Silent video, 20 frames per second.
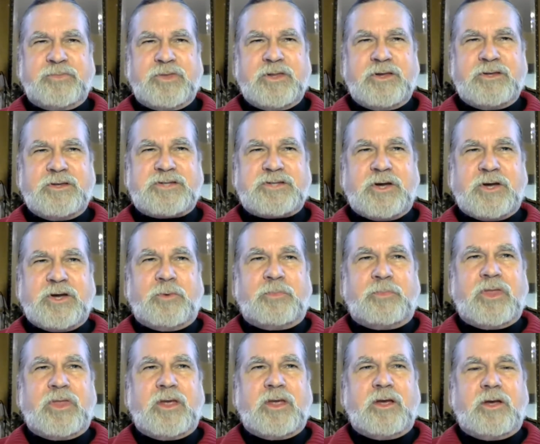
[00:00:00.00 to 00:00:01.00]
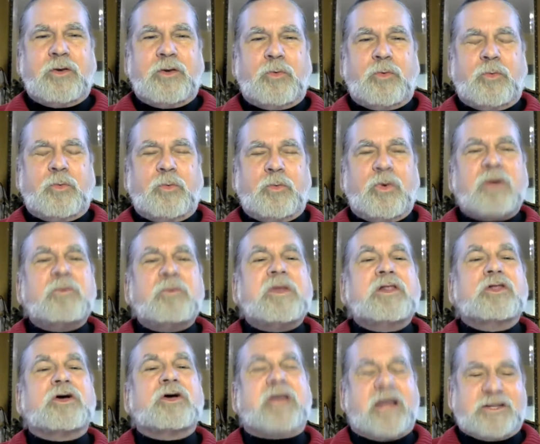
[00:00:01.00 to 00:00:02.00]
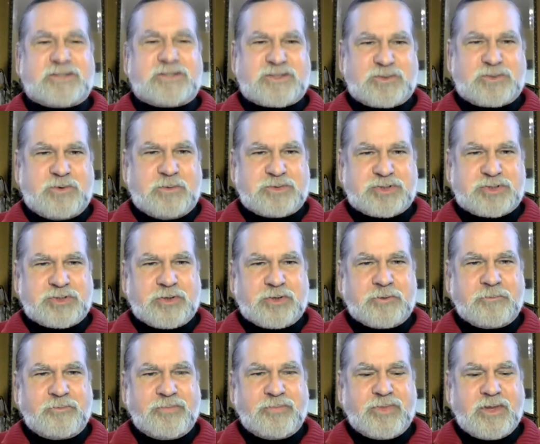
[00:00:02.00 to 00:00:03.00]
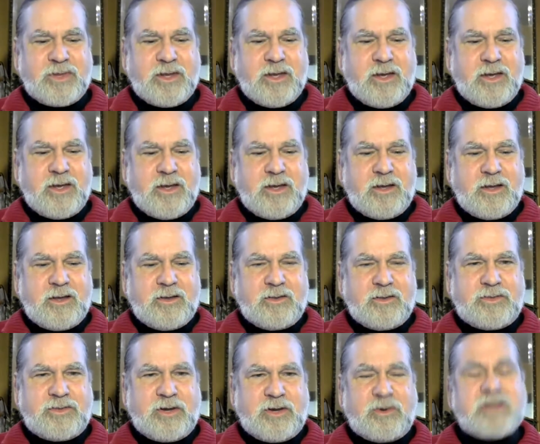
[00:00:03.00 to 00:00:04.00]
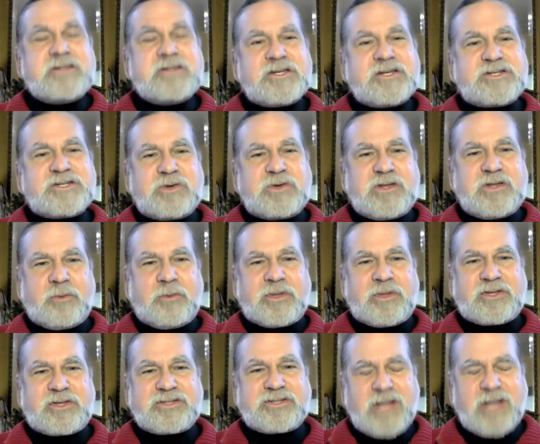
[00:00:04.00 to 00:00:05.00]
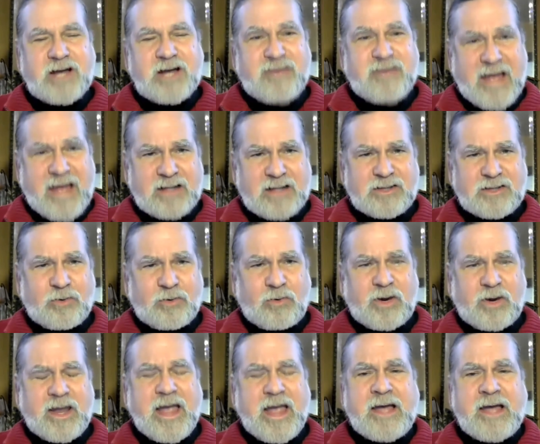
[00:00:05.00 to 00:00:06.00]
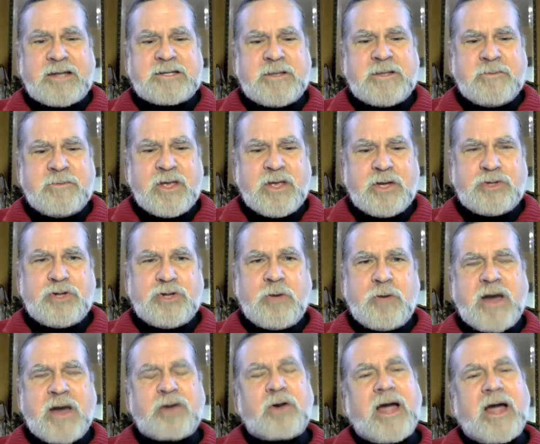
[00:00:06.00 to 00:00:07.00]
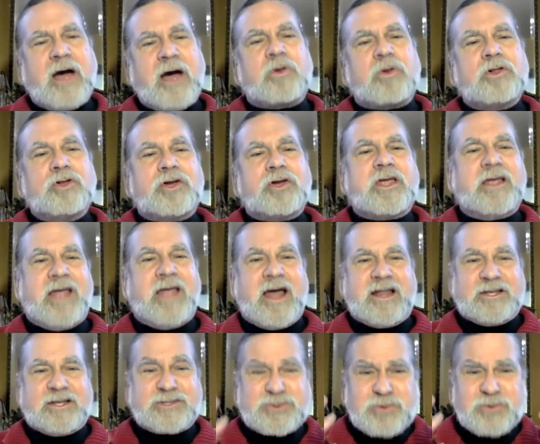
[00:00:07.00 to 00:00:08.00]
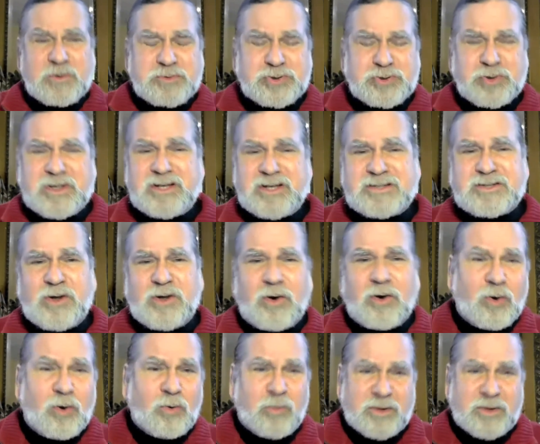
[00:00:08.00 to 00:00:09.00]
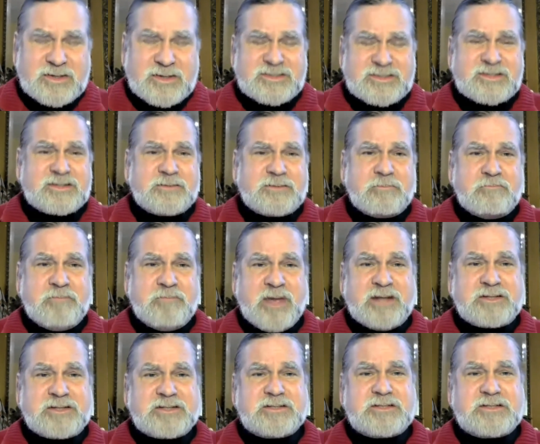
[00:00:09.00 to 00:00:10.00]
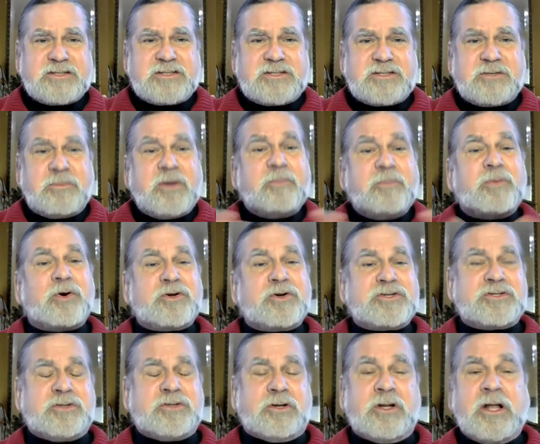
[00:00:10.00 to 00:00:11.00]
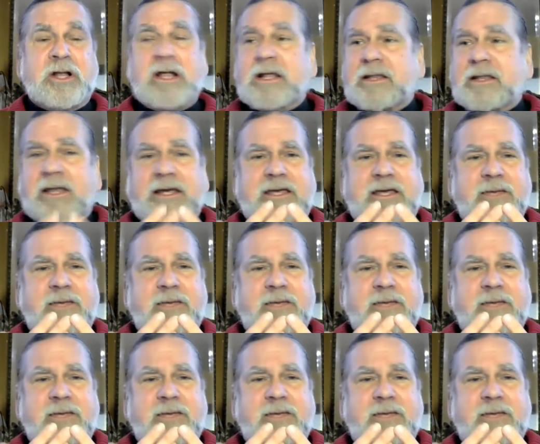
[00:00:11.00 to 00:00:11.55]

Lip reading: So when we look at Scripture, there is history there, but there's a lot of allegory. And no matter how we're looking at it, Scripture is always meant to be personal, like